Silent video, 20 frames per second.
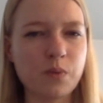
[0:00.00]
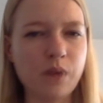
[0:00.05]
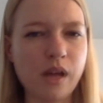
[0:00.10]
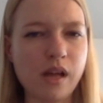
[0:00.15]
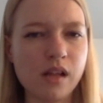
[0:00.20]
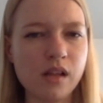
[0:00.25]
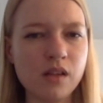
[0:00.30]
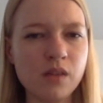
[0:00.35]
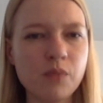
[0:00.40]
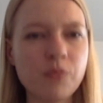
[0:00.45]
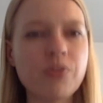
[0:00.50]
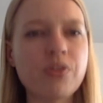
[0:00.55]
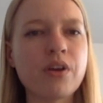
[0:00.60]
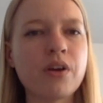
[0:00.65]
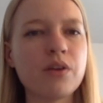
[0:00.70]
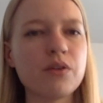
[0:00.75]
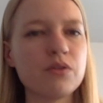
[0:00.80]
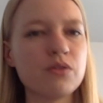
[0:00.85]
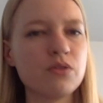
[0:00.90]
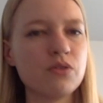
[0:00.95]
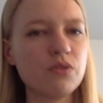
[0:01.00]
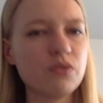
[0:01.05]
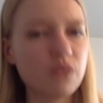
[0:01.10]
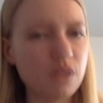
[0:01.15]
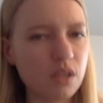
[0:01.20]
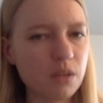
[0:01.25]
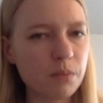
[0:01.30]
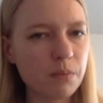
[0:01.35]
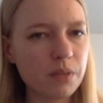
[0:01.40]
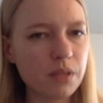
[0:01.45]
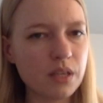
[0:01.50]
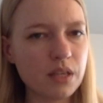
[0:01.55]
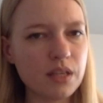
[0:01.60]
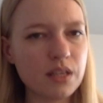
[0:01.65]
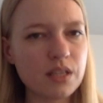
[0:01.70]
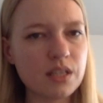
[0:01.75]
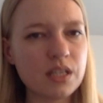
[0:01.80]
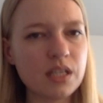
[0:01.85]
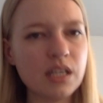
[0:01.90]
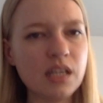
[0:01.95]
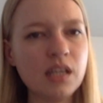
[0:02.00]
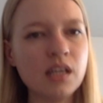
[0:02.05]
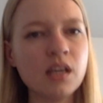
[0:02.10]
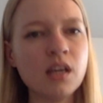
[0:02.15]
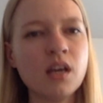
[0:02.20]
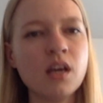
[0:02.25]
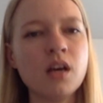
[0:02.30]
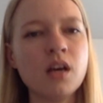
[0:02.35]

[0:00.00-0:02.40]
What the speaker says: well without doing a PhD,